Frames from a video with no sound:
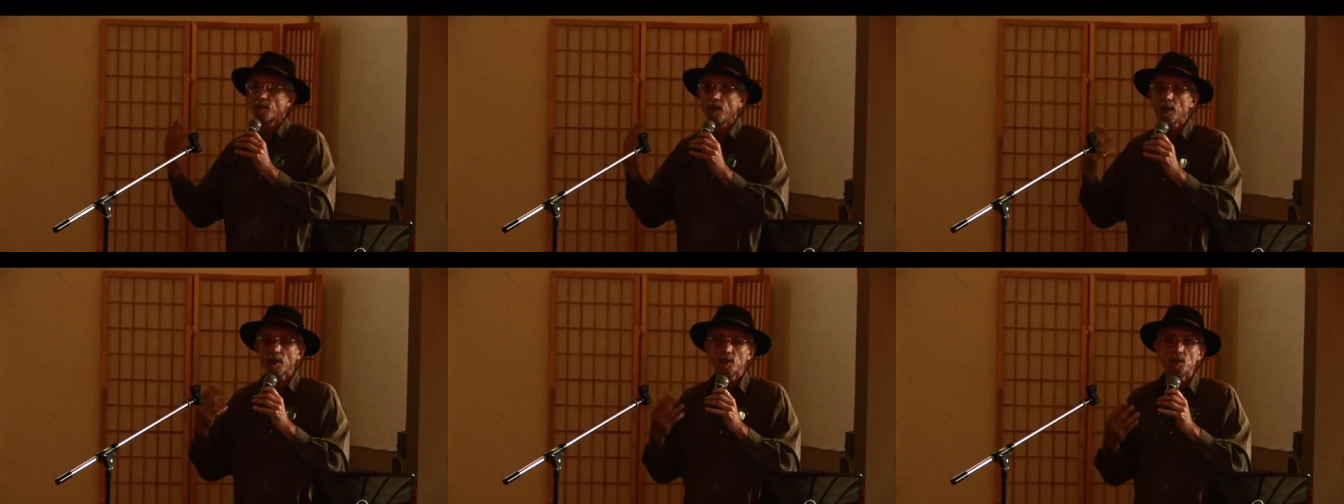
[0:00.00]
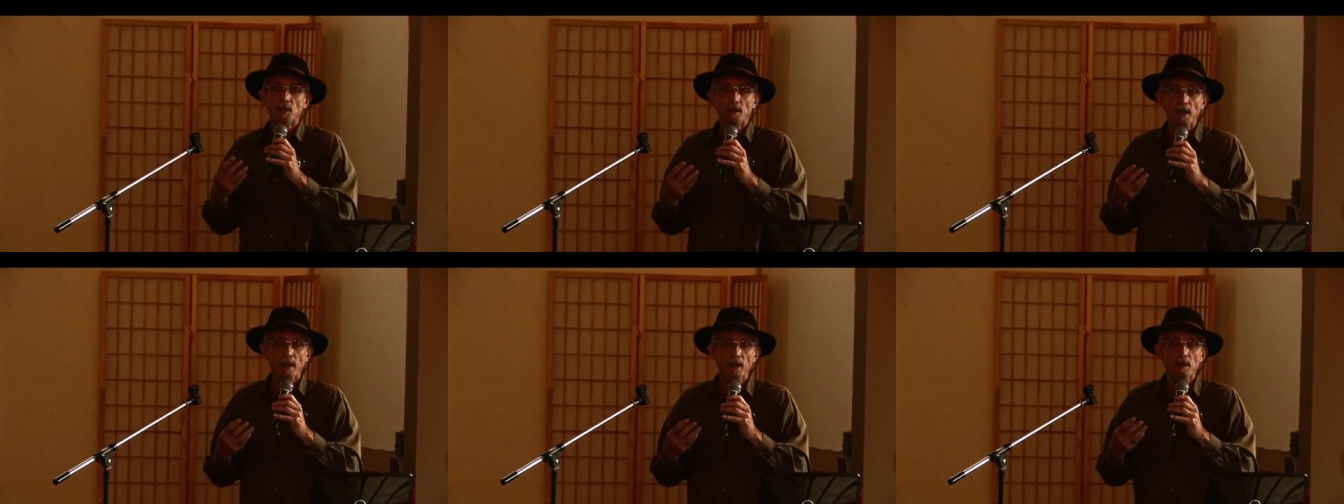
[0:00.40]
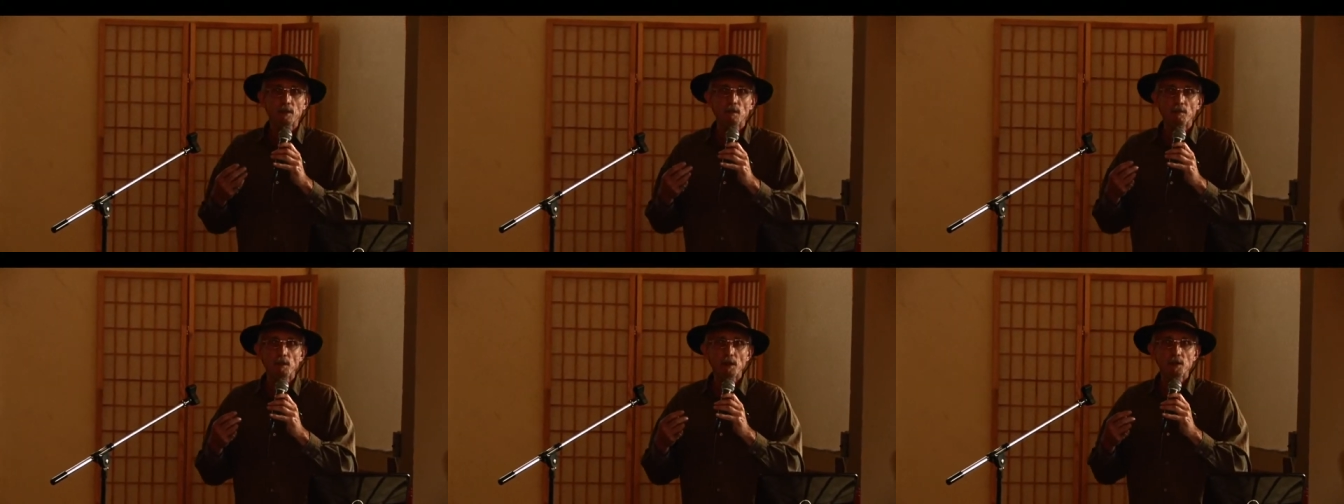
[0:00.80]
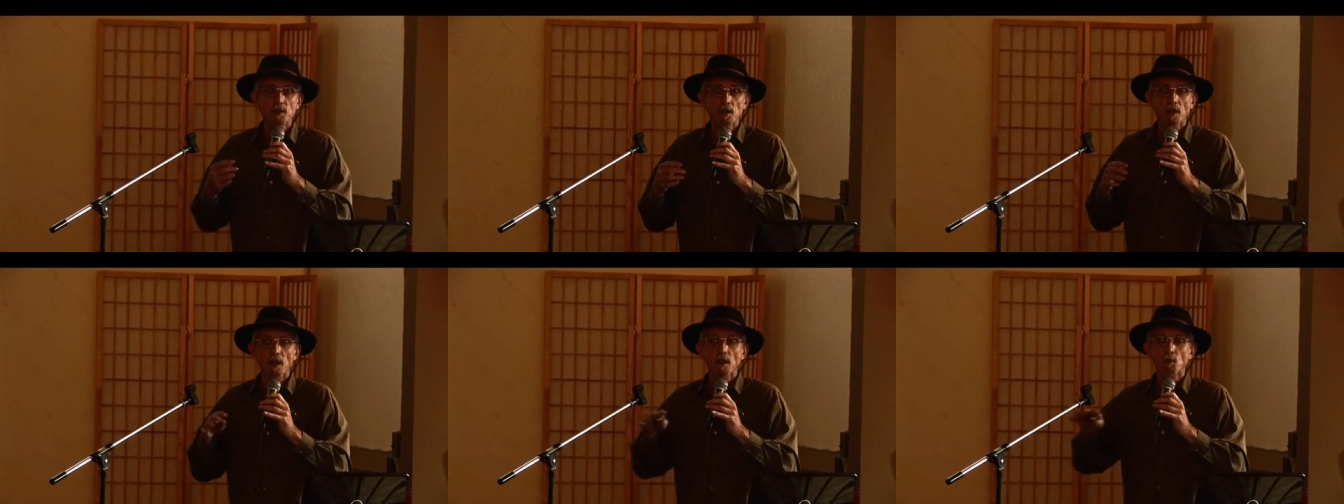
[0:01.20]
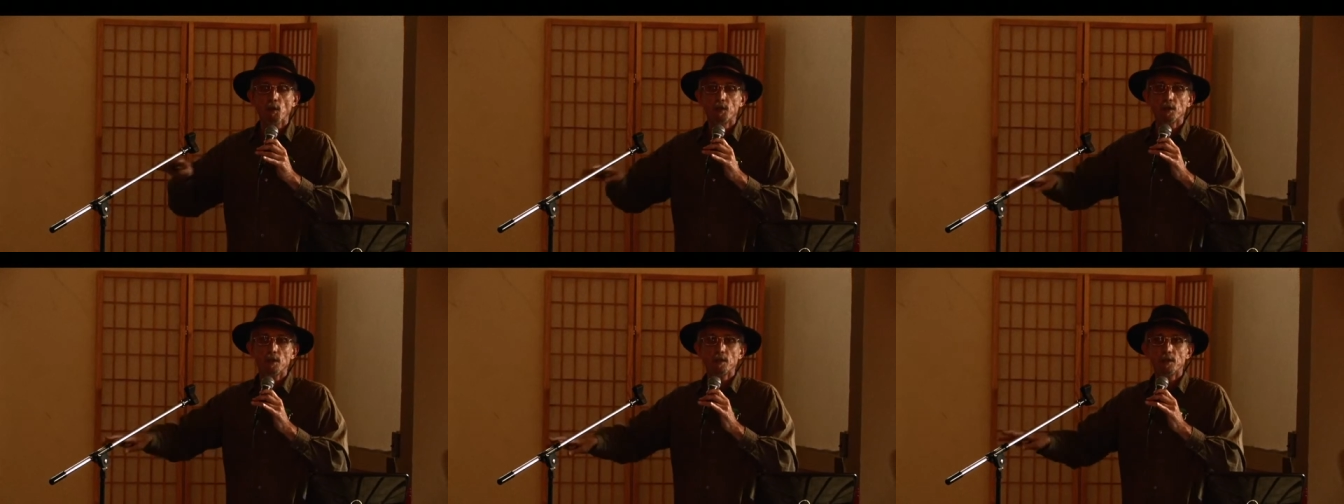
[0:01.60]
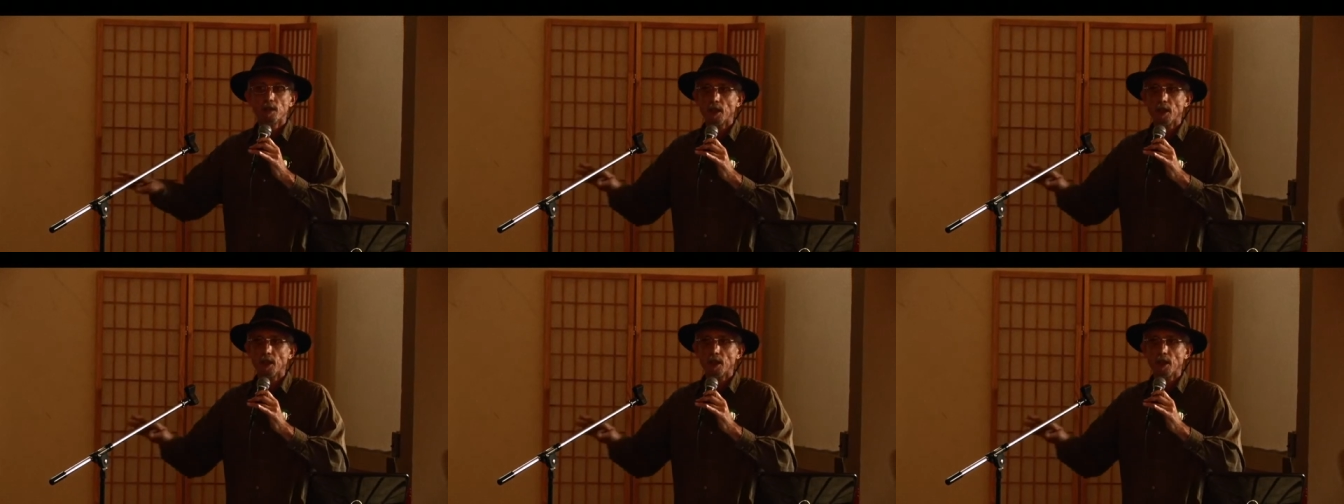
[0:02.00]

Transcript: phylogenetic diversity, which is